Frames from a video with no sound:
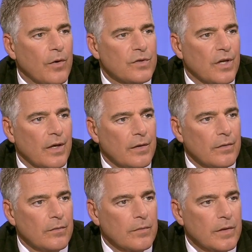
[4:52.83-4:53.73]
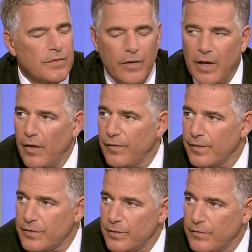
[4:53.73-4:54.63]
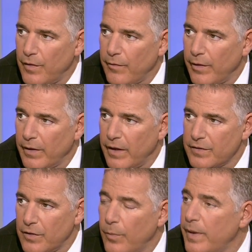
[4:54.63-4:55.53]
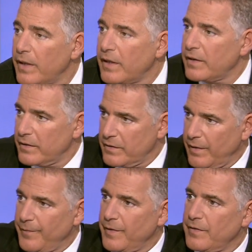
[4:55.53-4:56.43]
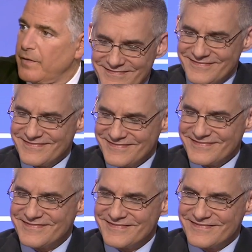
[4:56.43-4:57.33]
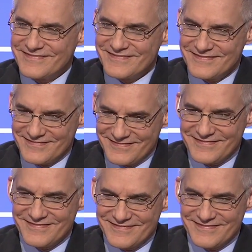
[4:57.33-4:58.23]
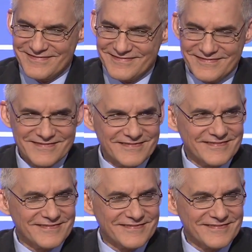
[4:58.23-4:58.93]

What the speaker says: goes in, he's very healthy, so he very rarely has to go, but except it goes in for preventive care. He goes in,